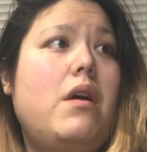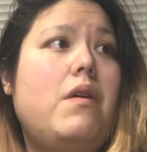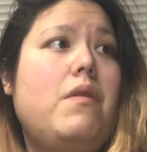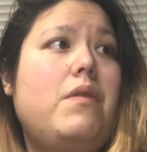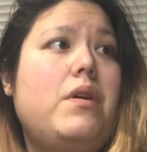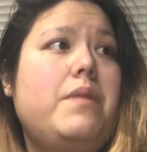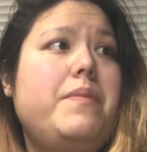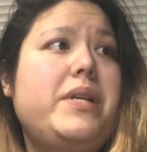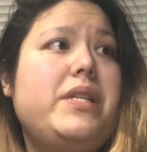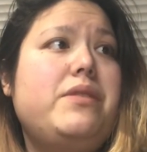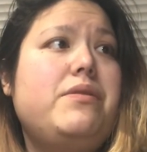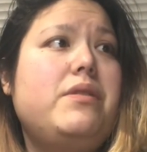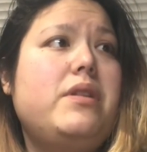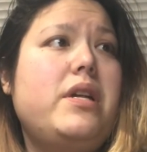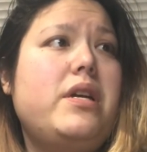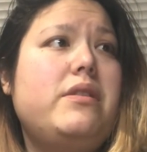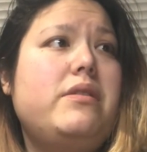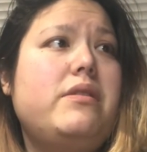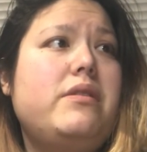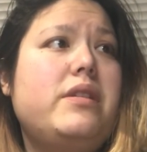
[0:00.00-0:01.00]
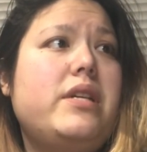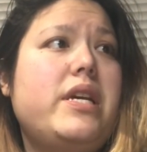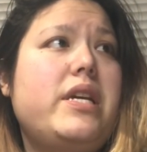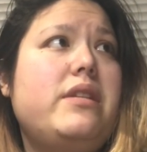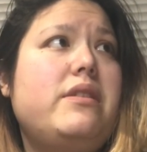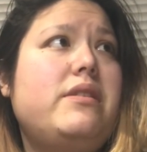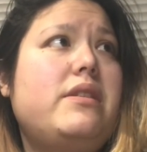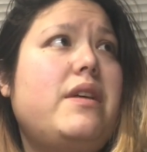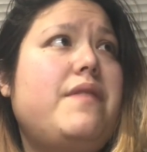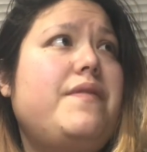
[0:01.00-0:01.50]
What are my two classes
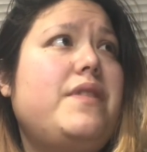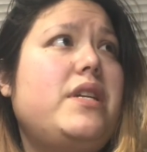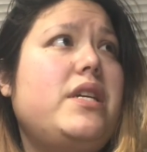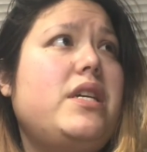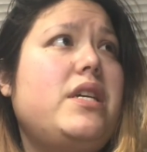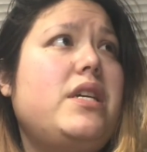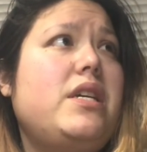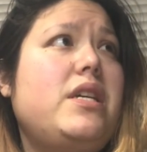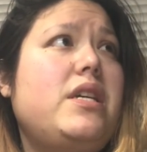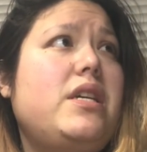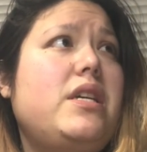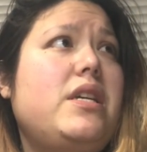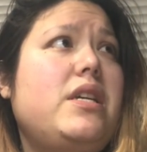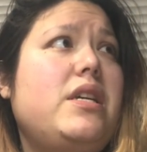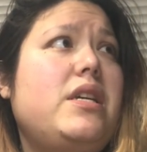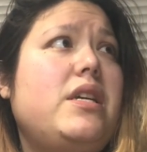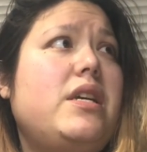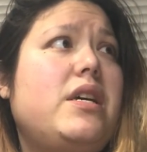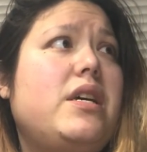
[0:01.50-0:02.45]
again? 70,